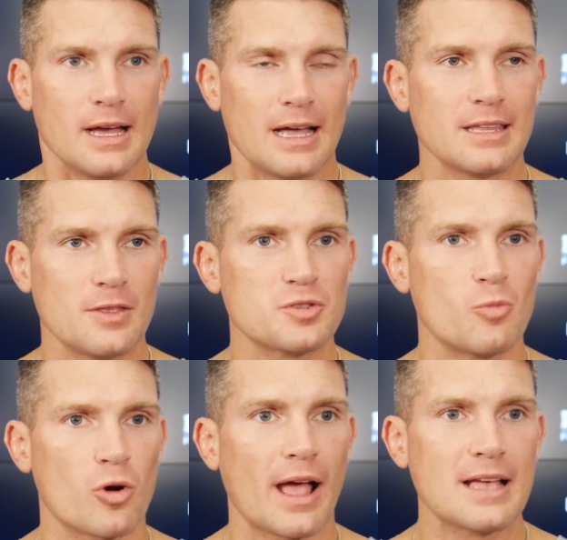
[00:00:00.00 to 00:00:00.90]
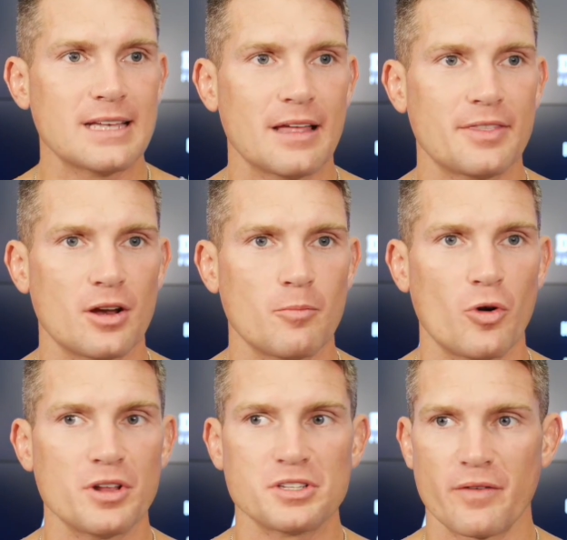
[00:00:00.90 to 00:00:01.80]
I think there's more guys out there
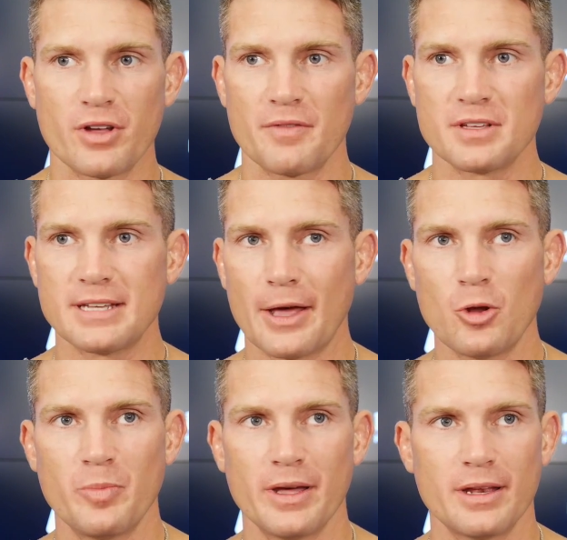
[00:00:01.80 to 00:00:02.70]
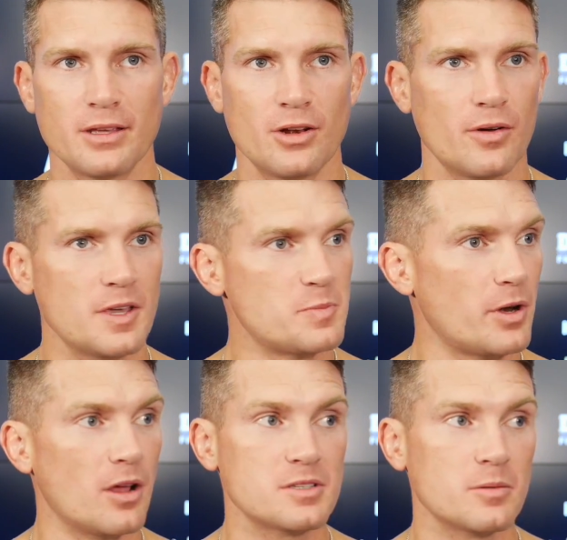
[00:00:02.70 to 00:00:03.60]
more deserving of the title. But you know, he's
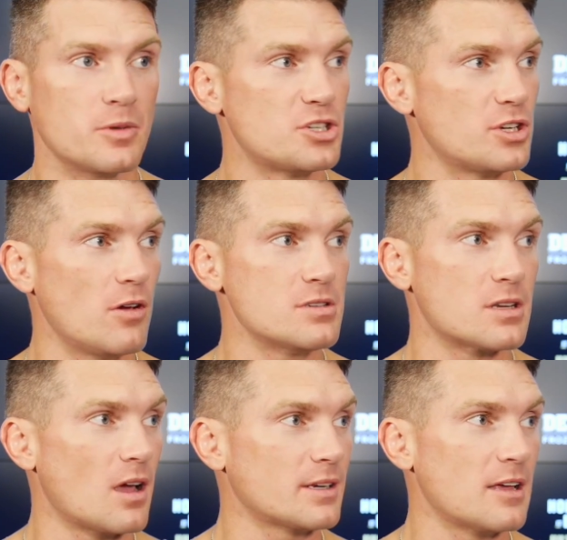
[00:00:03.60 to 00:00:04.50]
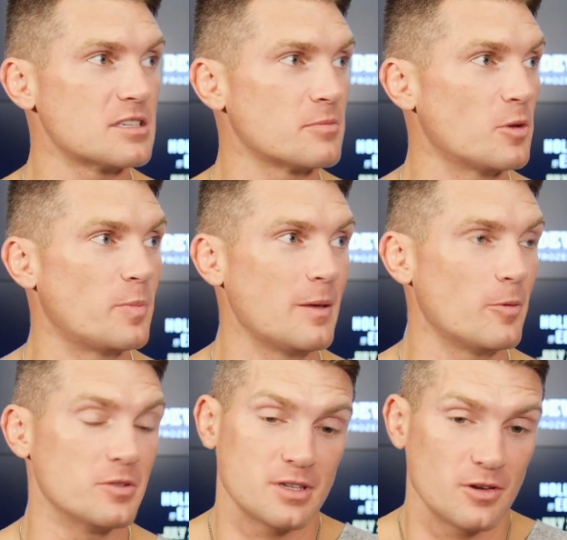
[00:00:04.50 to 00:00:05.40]
putting on some good shows and knocked out some good
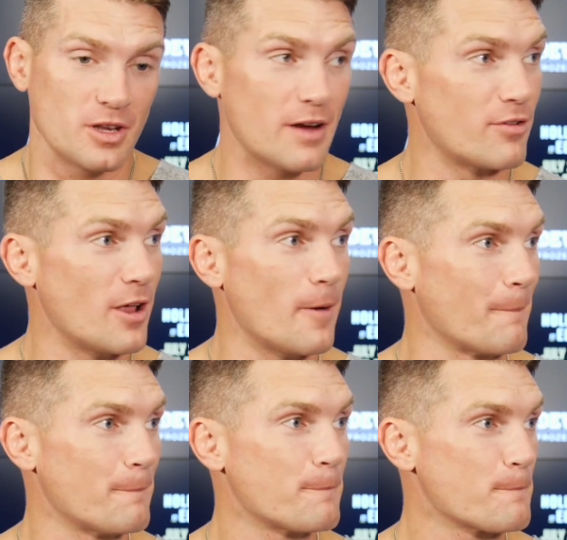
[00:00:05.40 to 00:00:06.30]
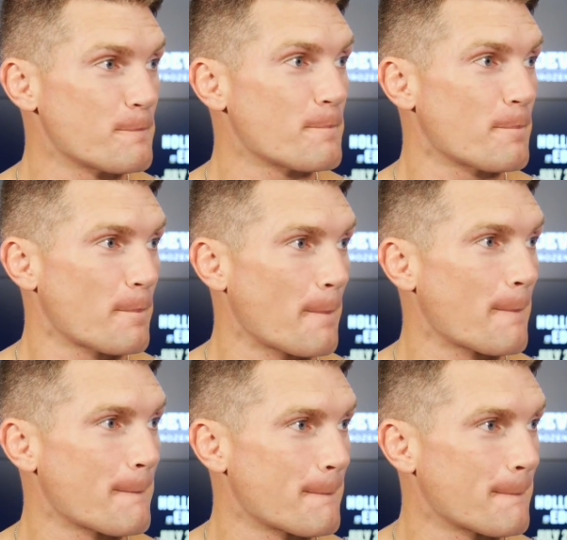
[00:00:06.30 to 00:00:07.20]
people, so you never know. Yeah, you, you know
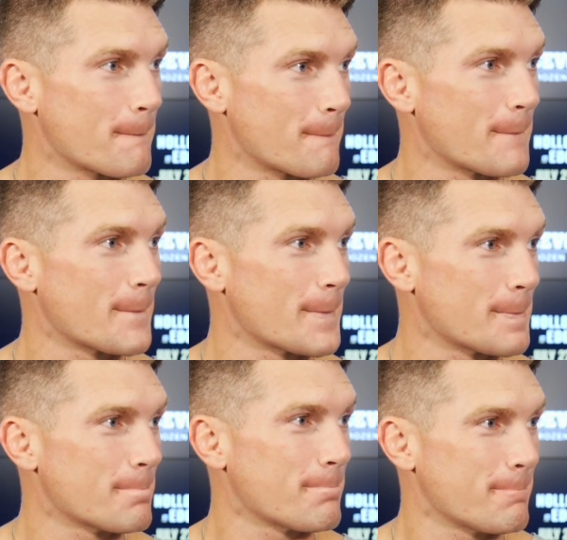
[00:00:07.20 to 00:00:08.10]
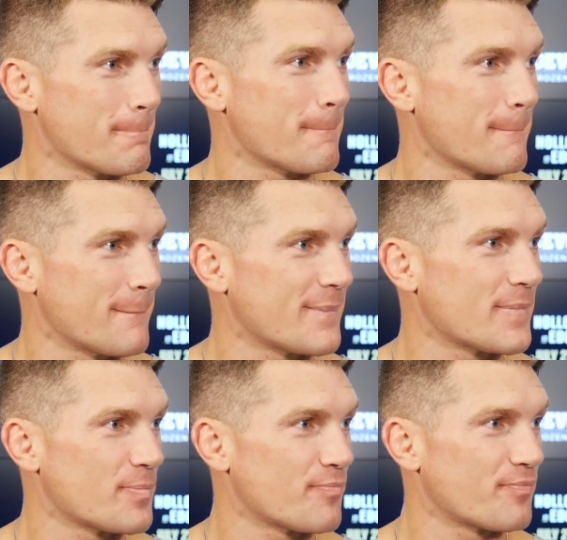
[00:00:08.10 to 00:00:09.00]
your way around a knockout. What did you think of his
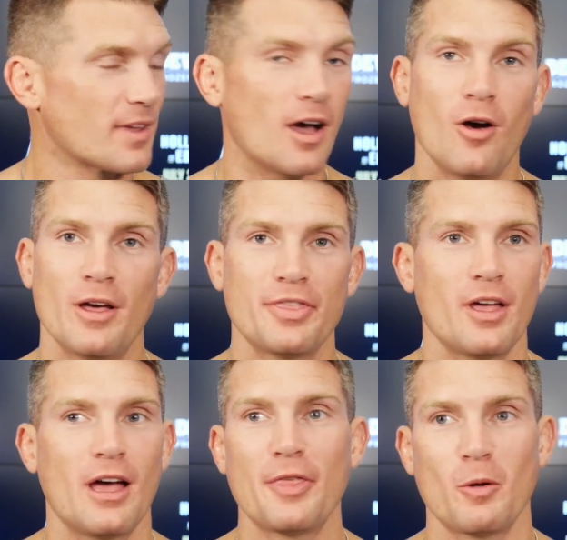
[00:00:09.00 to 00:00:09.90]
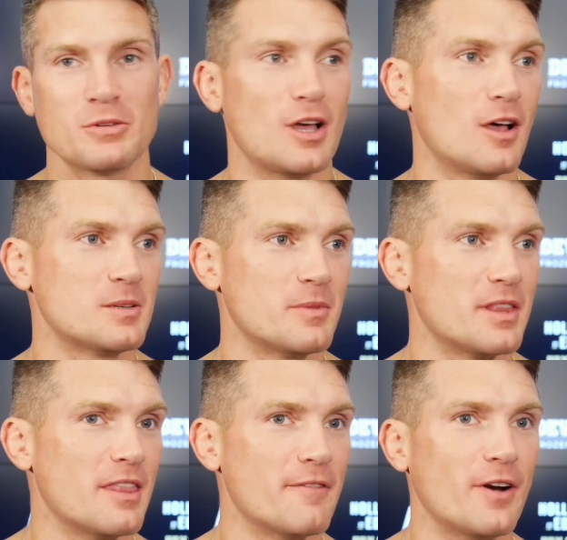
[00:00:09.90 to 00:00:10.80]
knockout? Oh, I, th I thought it was awesome.
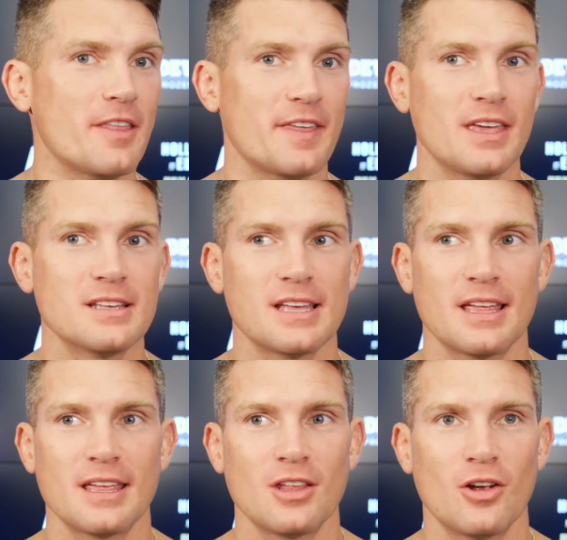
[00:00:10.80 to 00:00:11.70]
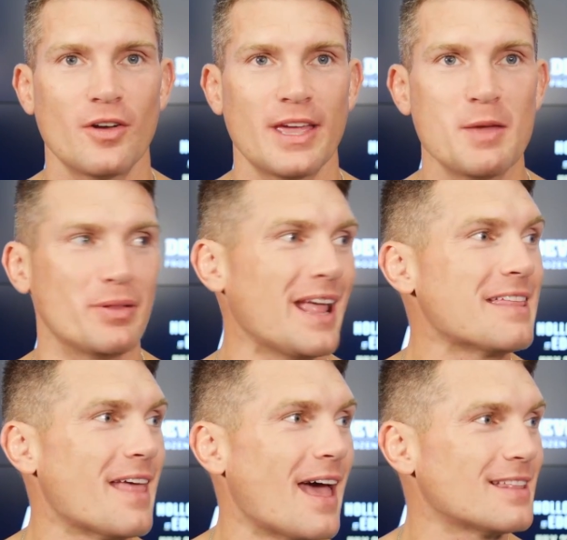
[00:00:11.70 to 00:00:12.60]
And, and, the funny thing is that you know he
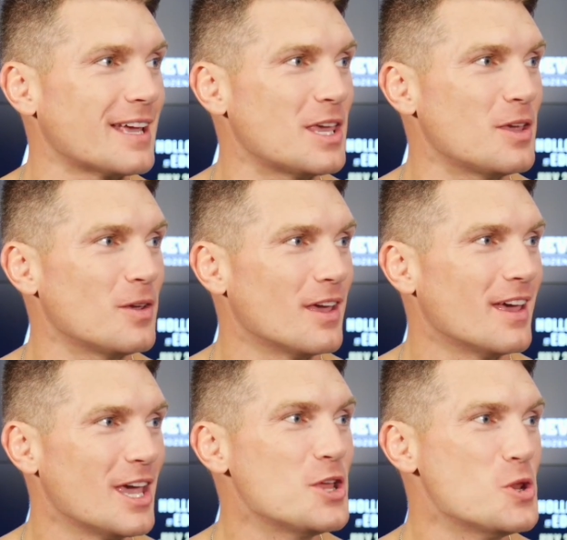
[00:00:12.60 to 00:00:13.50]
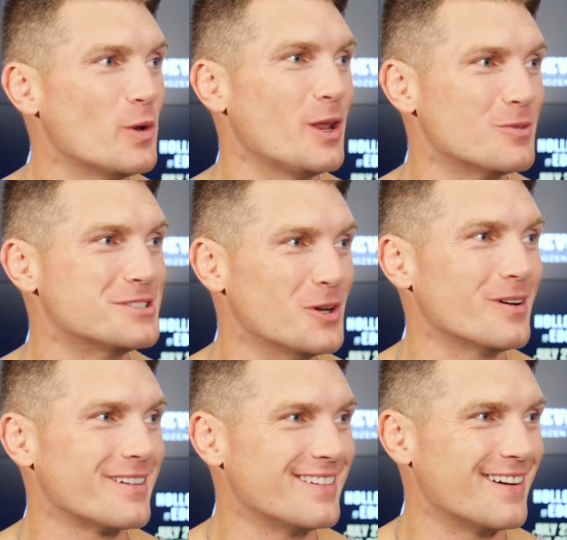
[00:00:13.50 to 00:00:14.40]
planned that. Like he he knew what he was
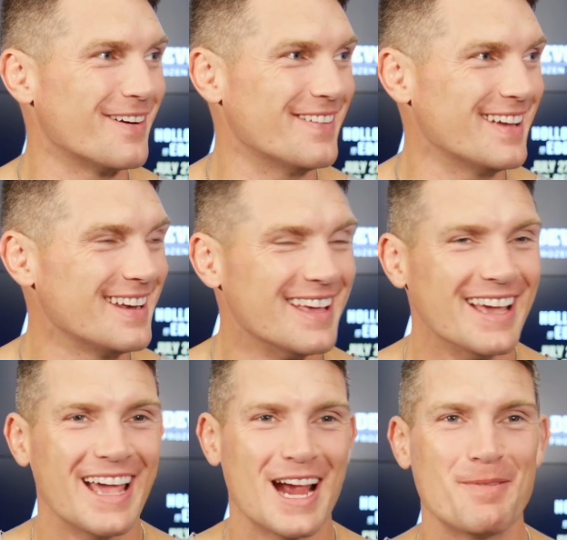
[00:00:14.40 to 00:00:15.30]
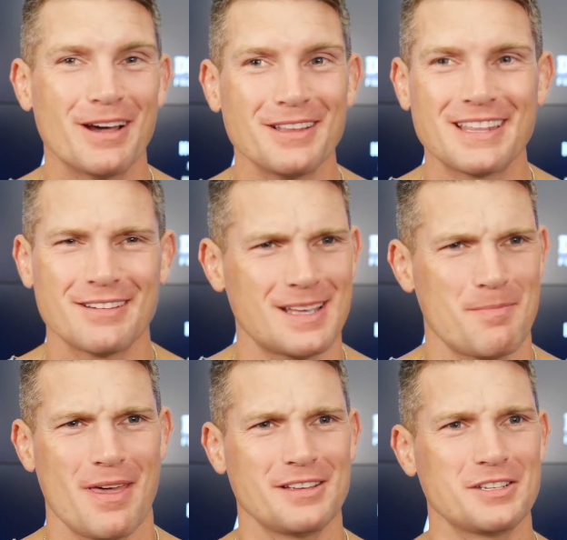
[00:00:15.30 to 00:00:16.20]
doing. You know what I mean? Everybody looked at it was
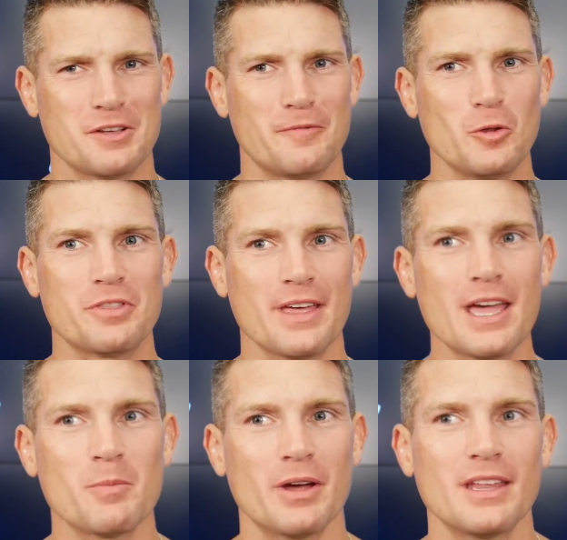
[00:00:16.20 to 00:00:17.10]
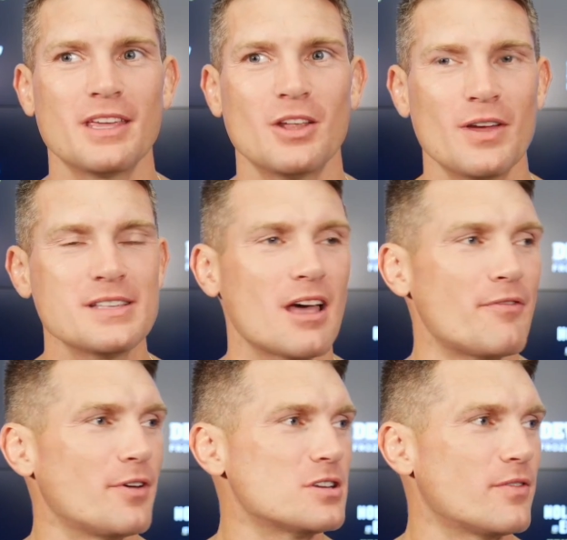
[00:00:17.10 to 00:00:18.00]
like, man, that's such a fluke thing. But you know, he's
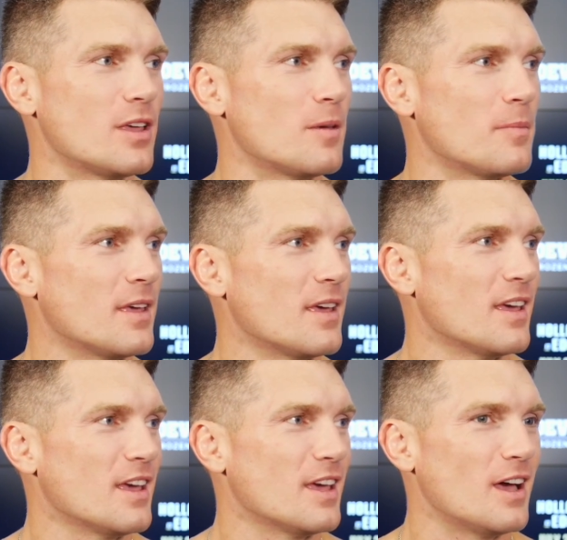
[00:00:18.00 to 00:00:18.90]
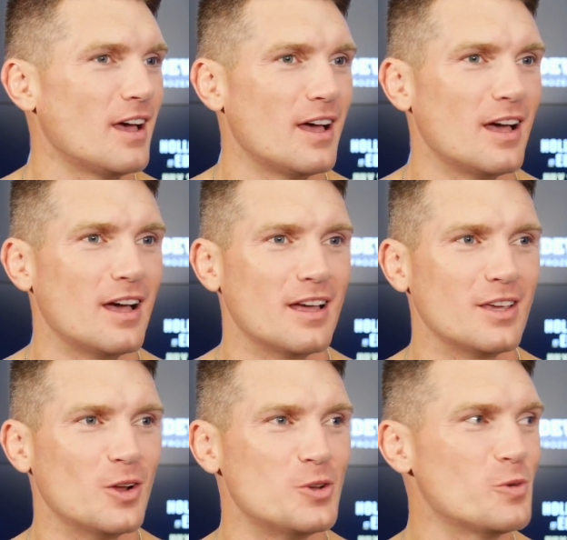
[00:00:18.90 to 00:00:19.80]
got footage of him. Uh,
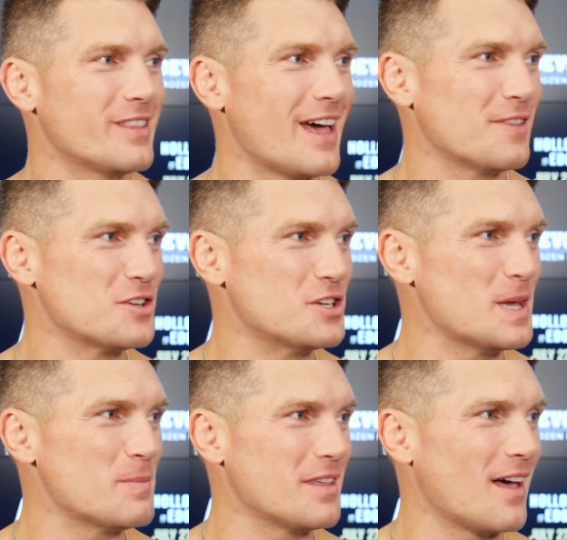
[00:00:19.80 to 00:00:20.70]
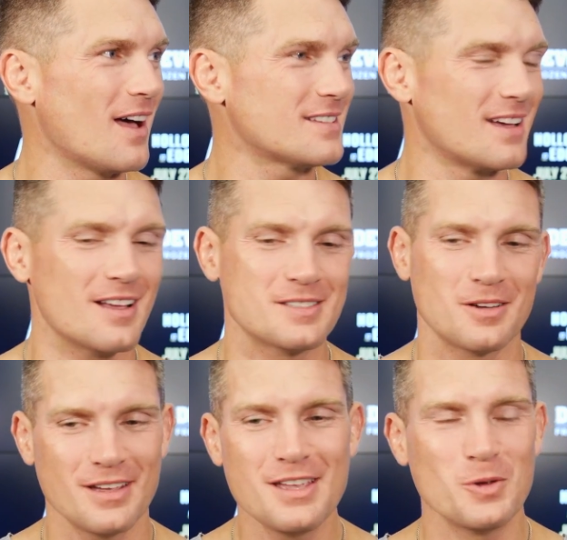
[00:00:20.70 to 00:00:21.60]
you know, doing that in the gym in the octagon,
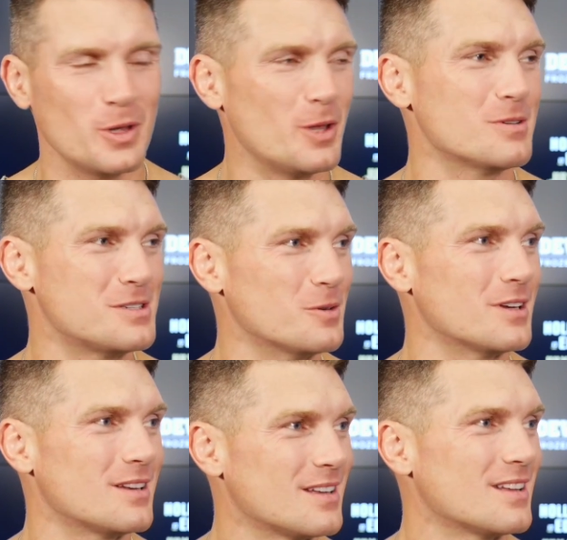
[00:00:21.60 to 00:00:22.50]
so he knew what he was doing.